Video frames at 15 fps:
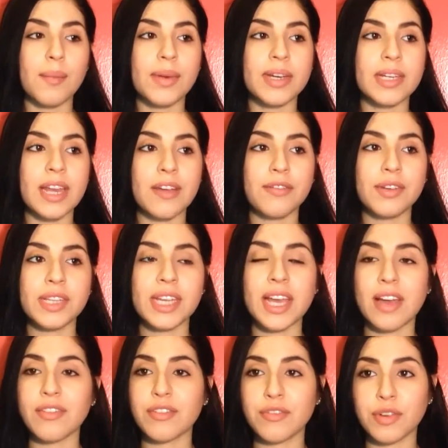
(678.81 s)
But I feel like I
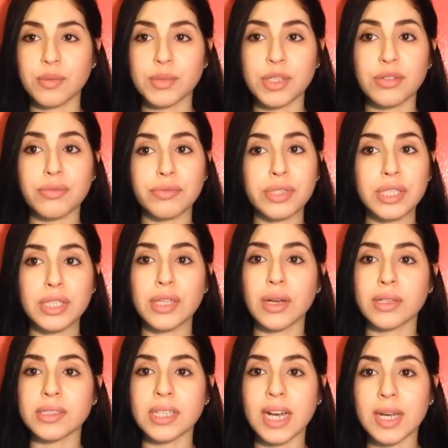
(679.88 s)
haven't filmed in a really
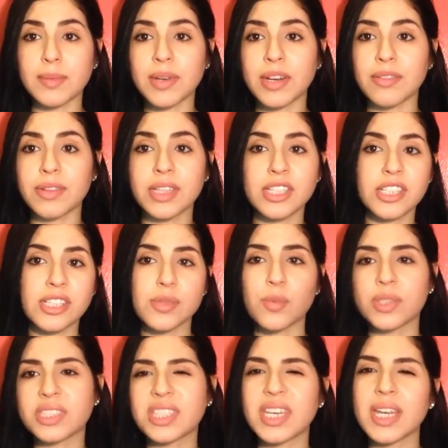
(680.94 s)
long time and I really just
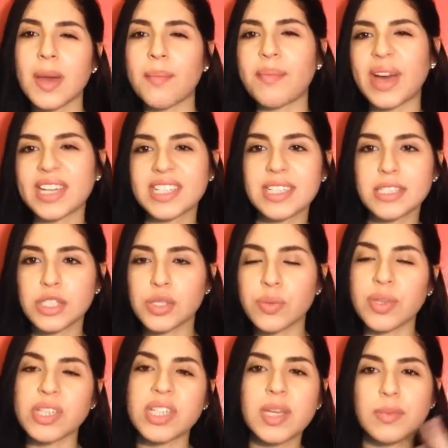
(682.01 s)
wanted to get back
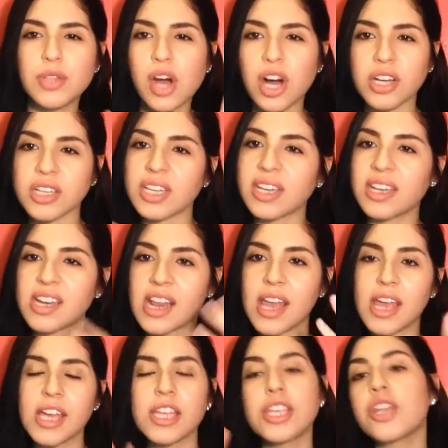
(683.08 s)
into it and keep talking and,
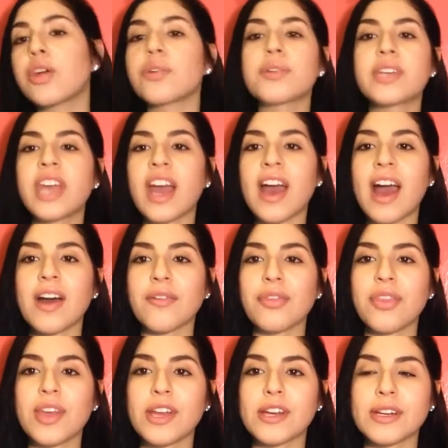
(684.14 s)
you know, get
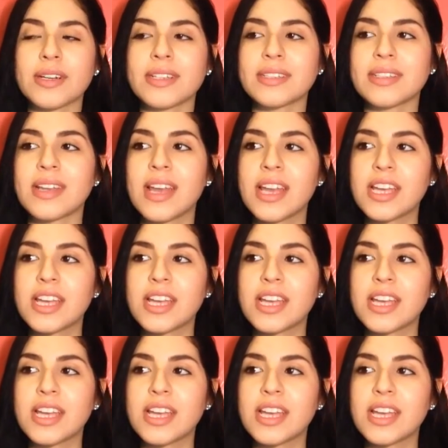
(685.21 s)
out there and